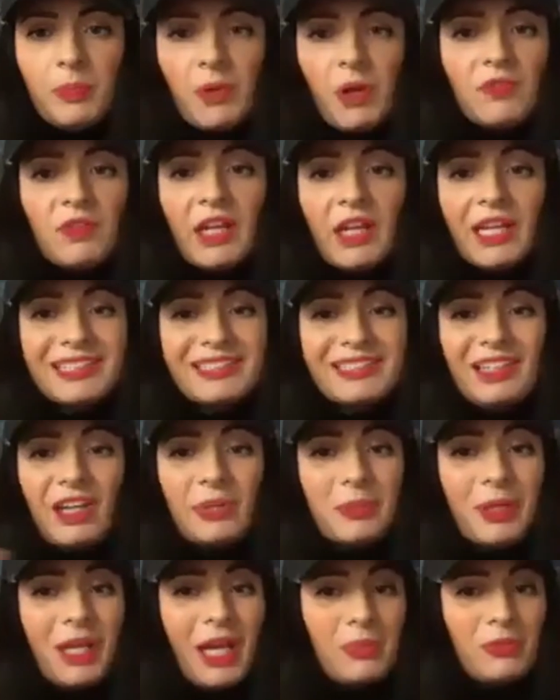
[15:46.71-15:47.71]
of like a
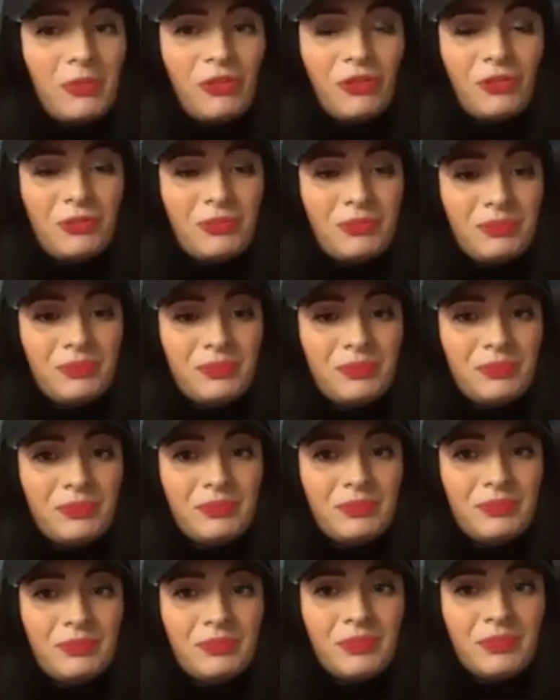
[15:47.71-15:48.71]
time capsule,
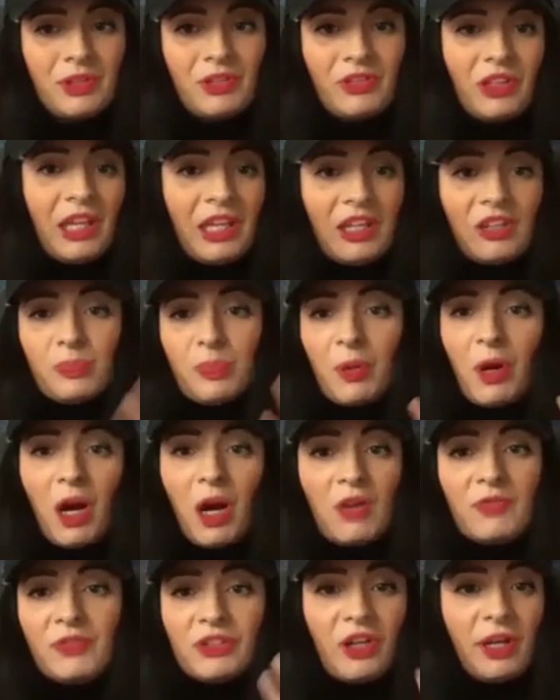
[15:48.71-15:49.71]
because it is
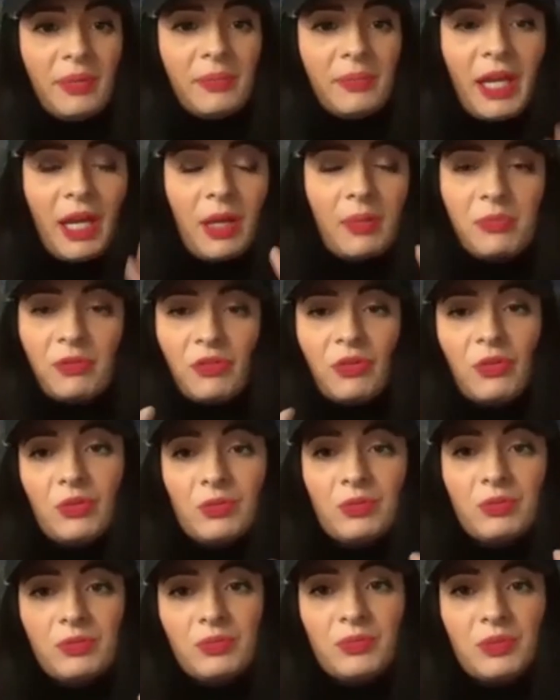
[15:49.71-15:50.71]
part of a time
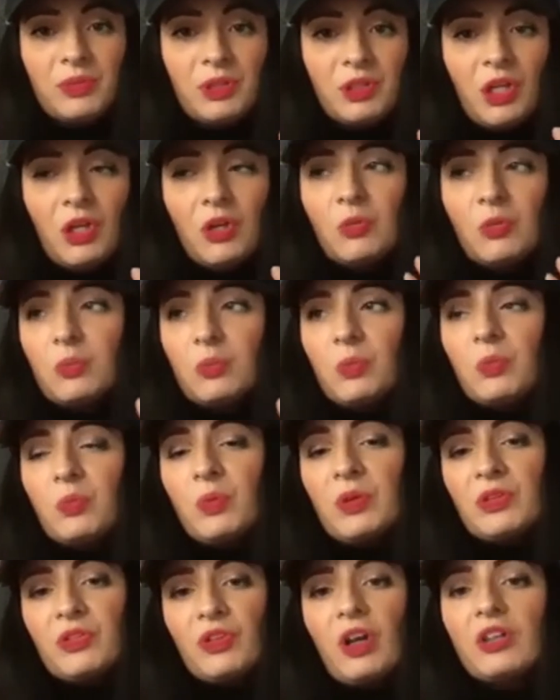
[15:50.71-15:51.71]
capsule.
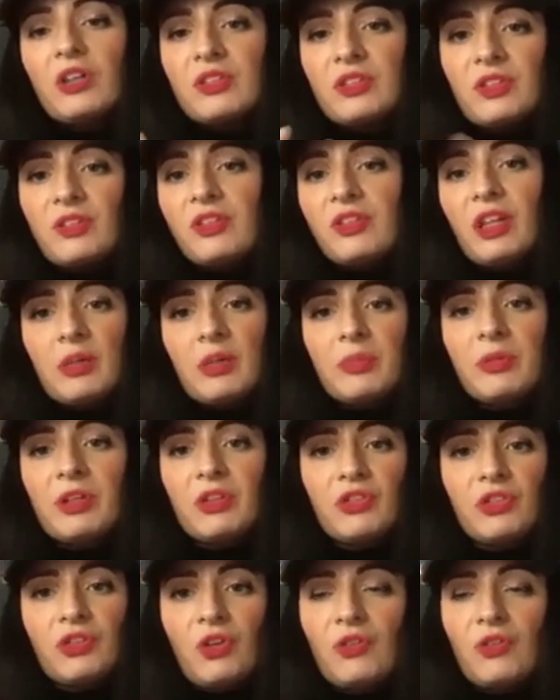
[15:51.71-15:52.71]
We started a
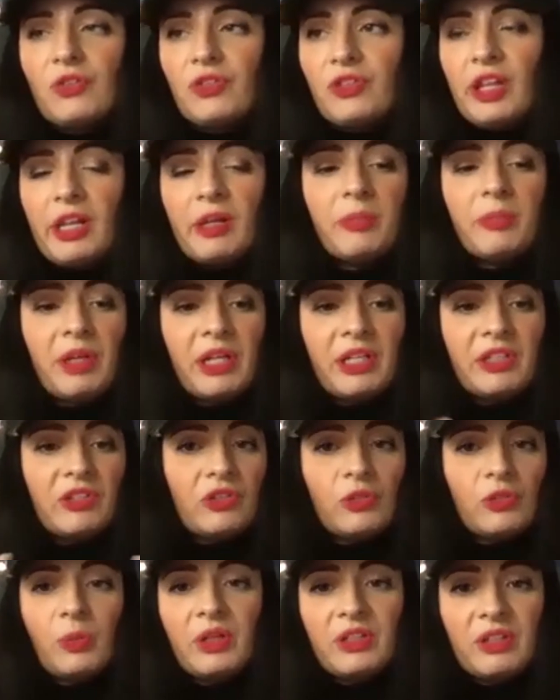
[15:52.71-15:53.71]
celebration off celebrating
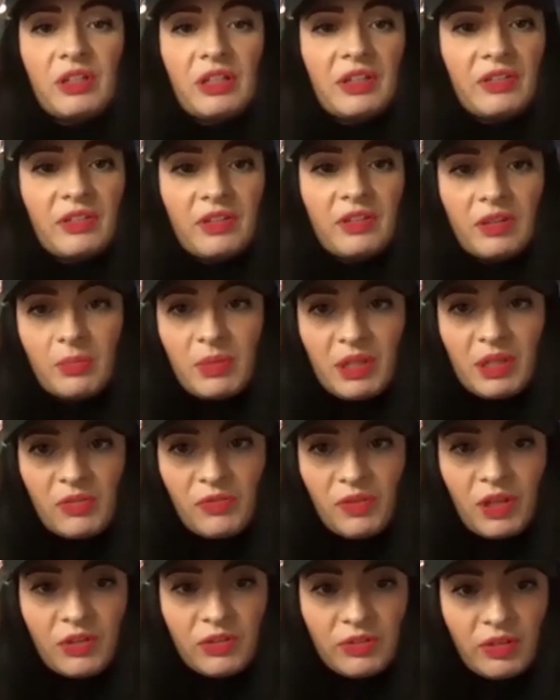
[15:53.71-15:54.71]
20 years of the
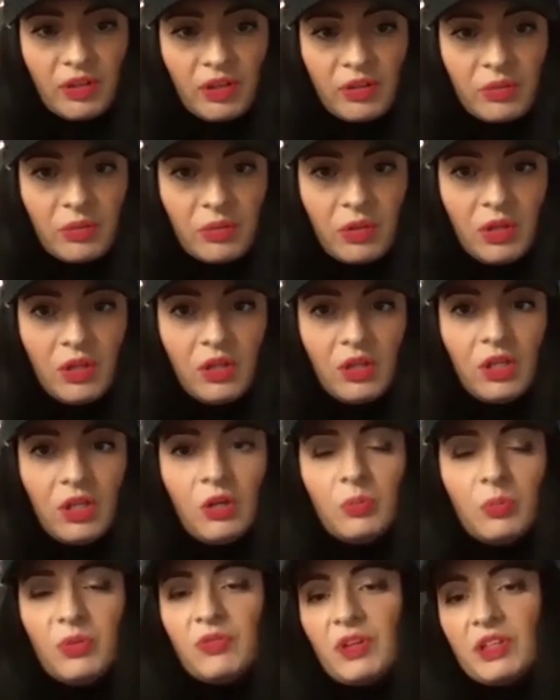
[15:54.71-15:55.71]
manifesto.
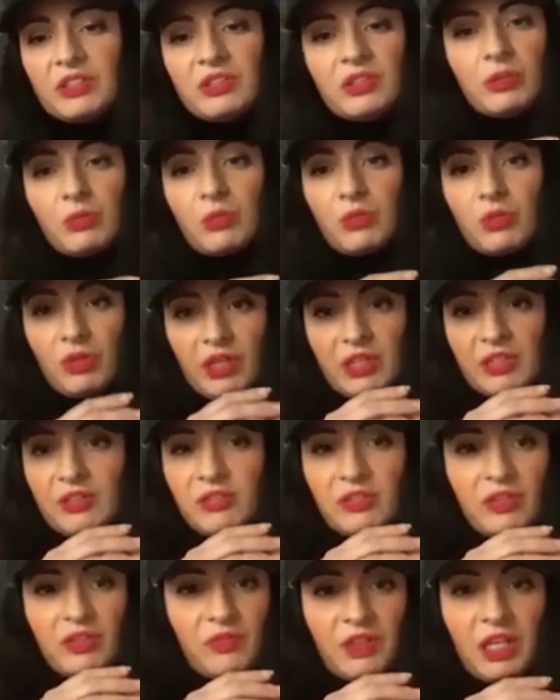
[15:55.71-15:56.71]
We've ended up creating
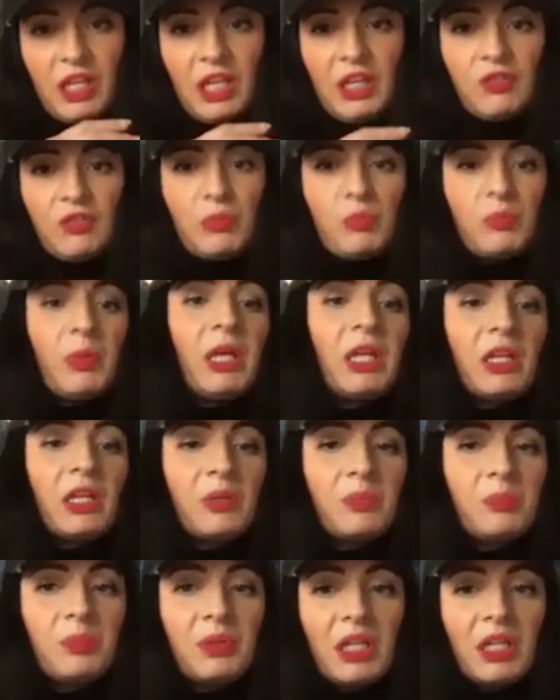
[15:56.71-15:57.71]
something even better,
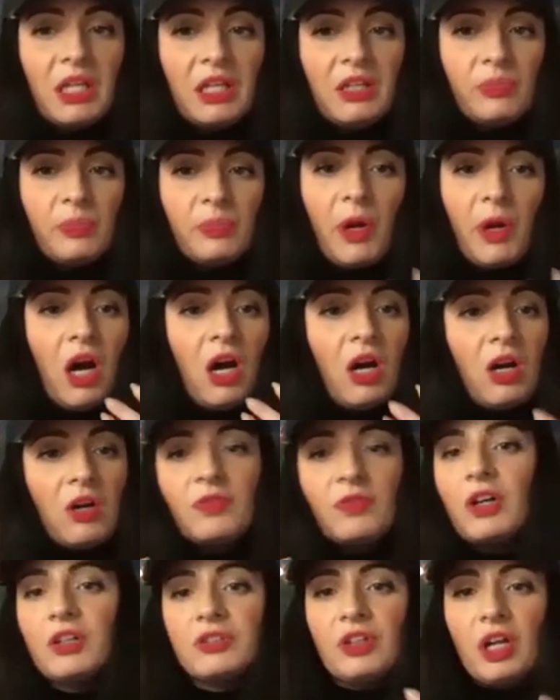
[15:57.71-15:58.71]
but it is part of
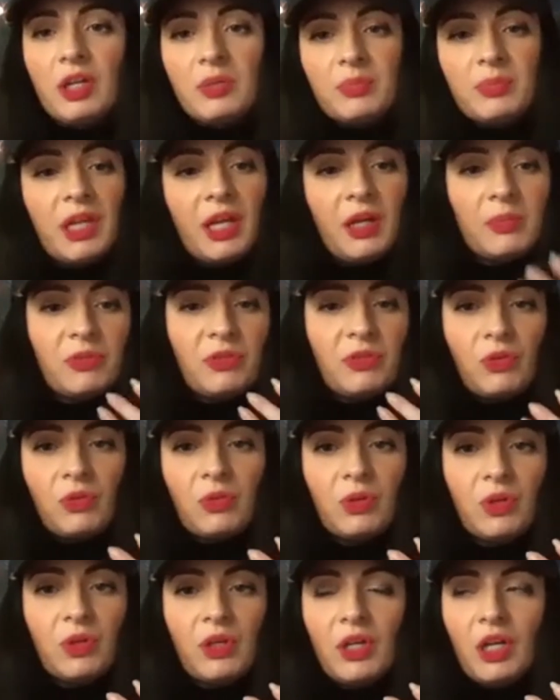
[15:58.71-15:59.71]
our time
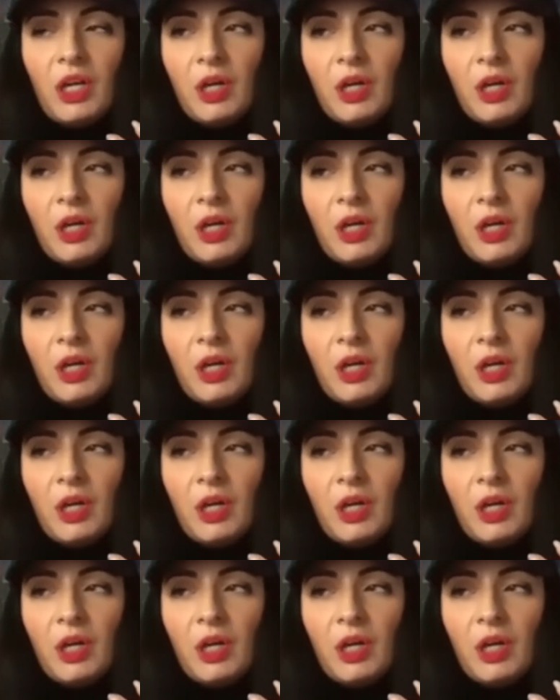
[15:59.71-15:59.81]
capsule. I